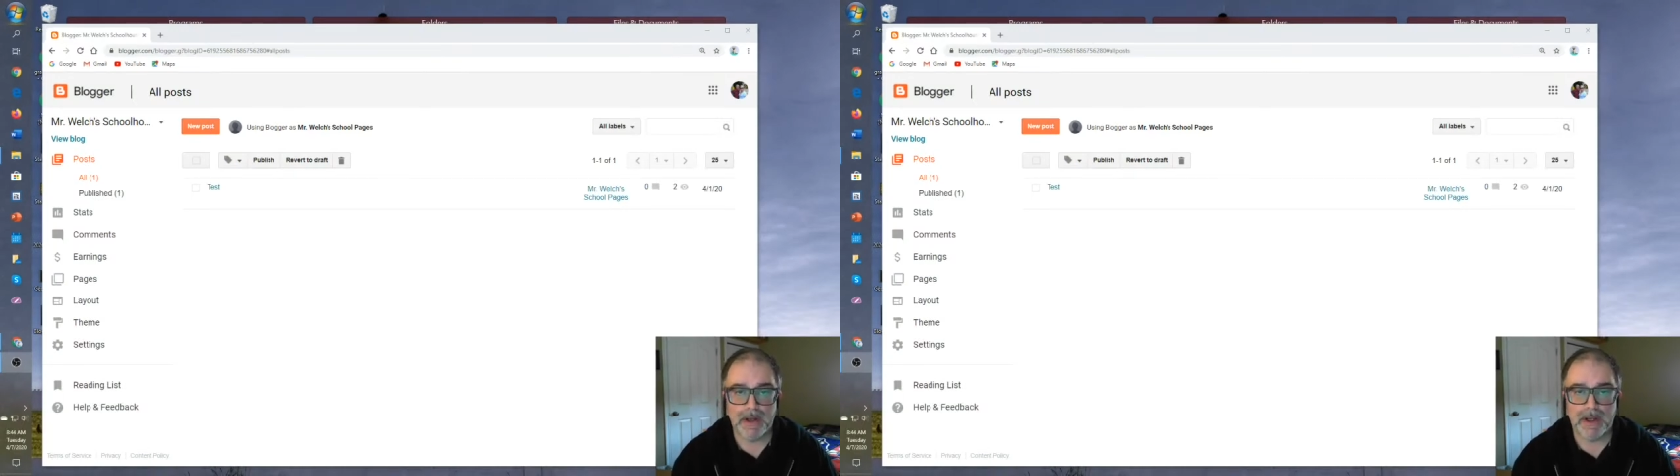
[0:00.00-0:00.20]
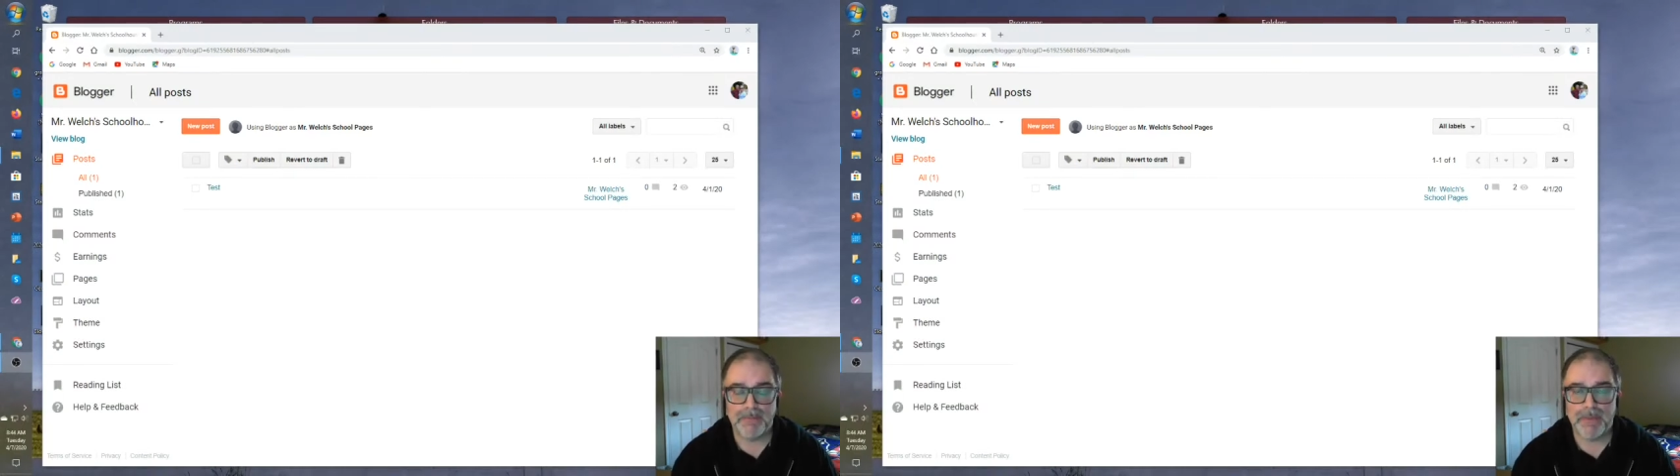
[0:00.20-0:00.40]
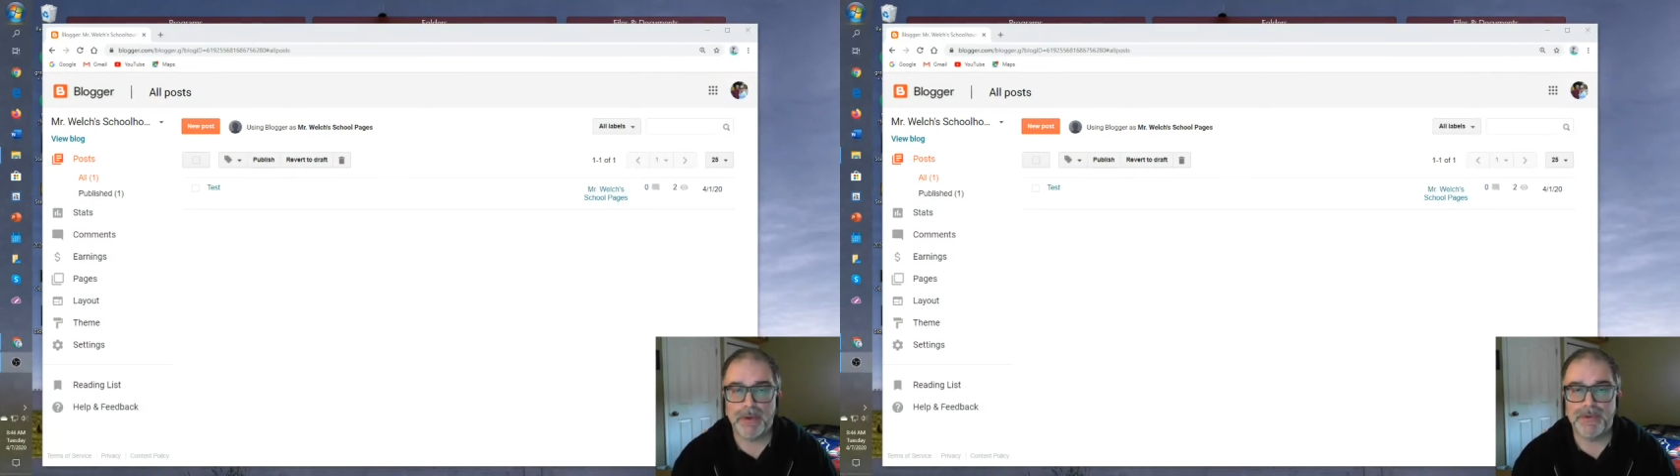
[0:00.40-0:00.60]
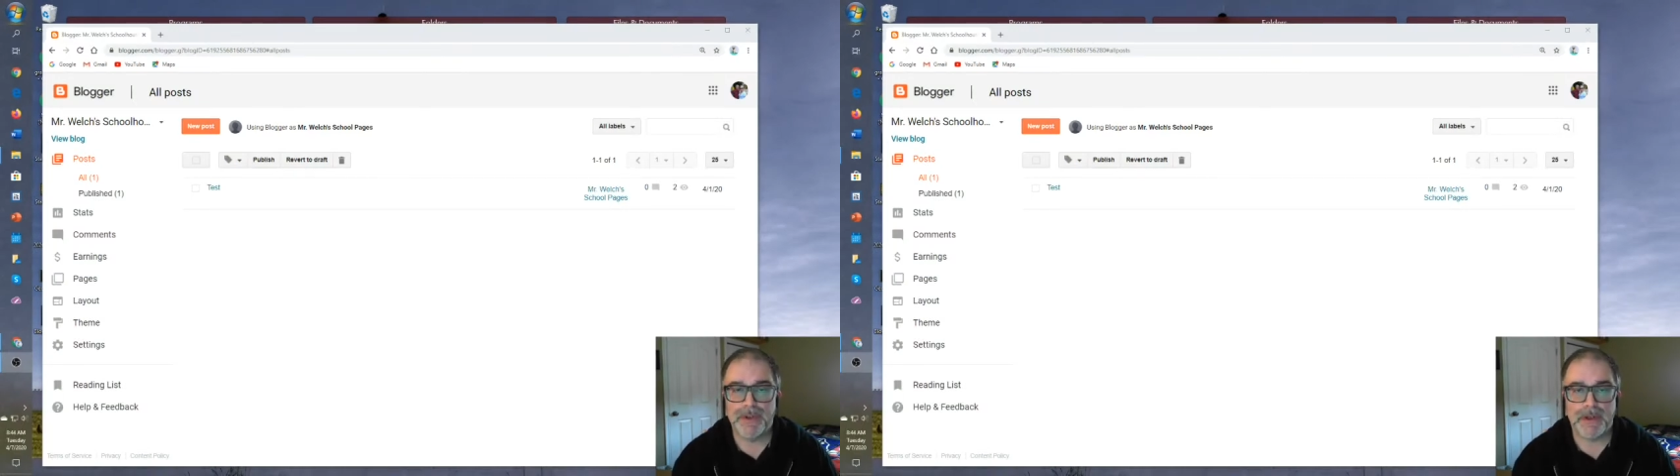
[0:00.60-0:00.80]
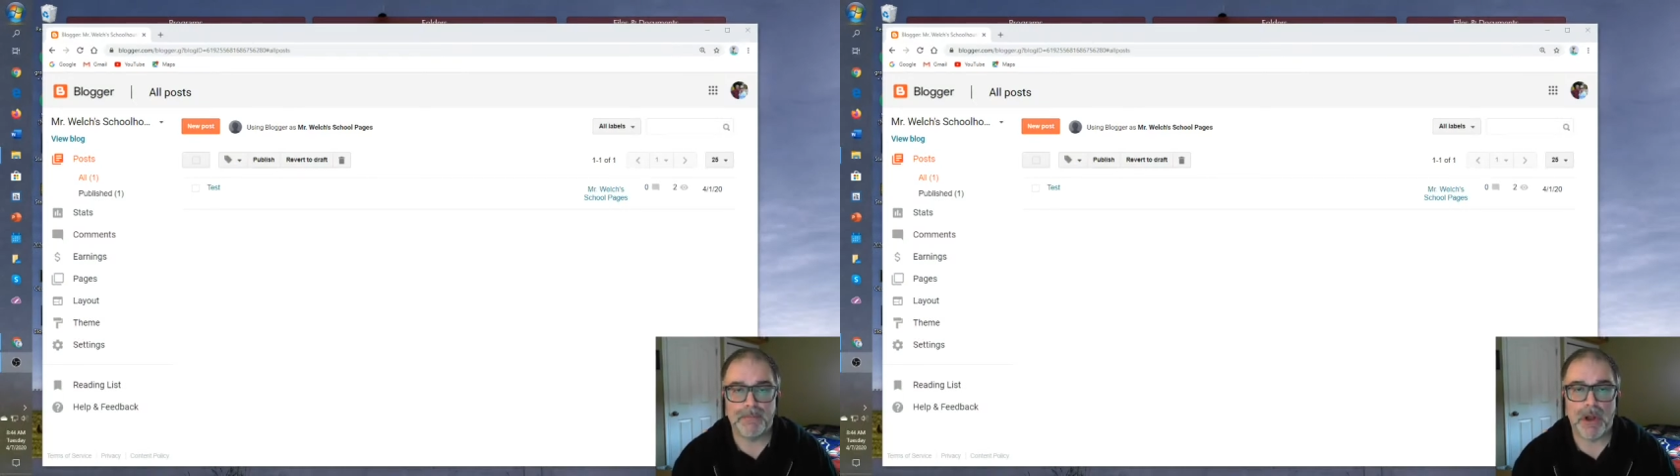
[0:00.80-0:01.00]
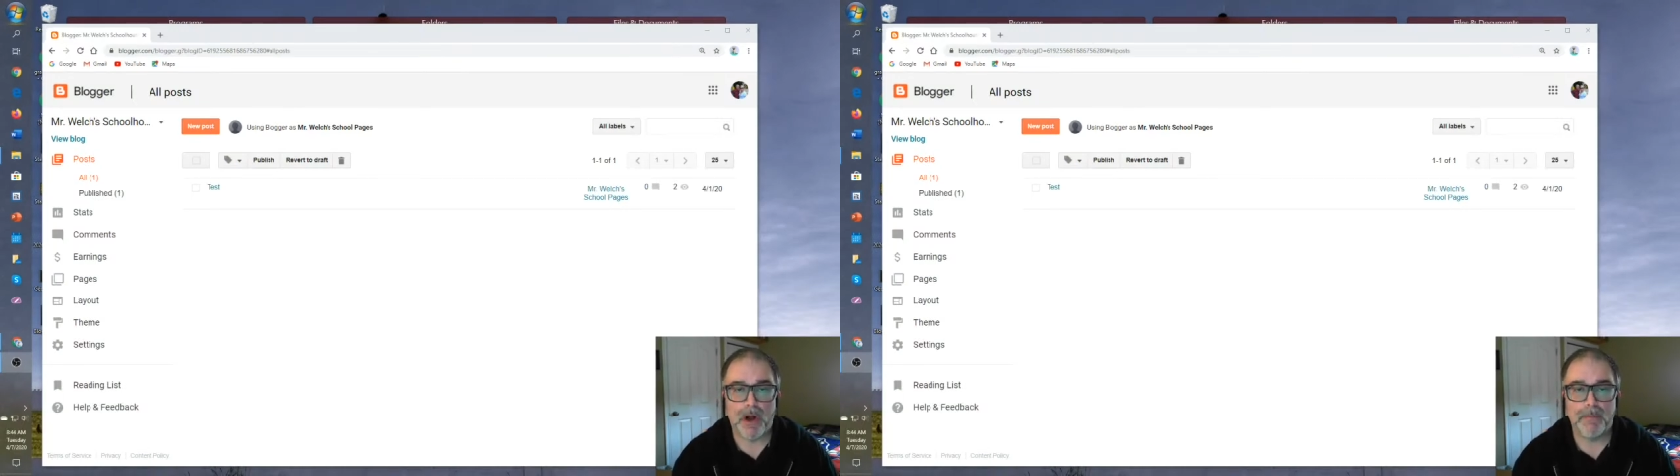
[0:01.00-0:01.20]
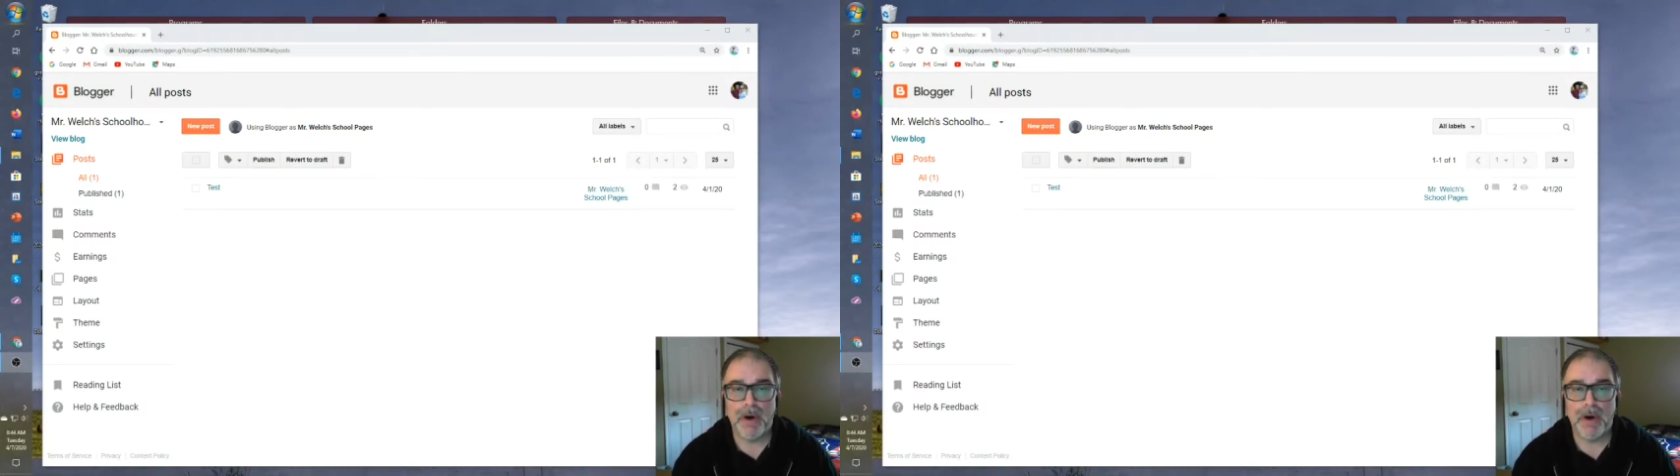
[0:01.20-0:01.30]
and posted a blog